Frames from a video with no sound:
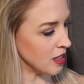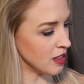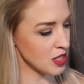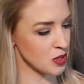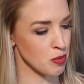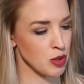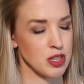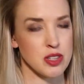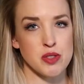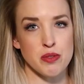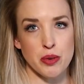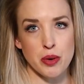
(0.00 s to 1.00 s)
And this one
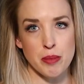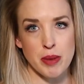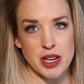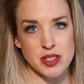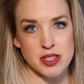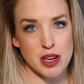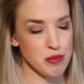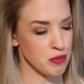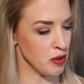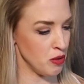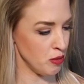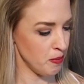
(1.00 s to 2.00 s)
is for my cell
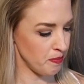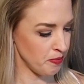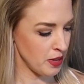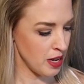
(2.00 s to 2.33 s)
phone.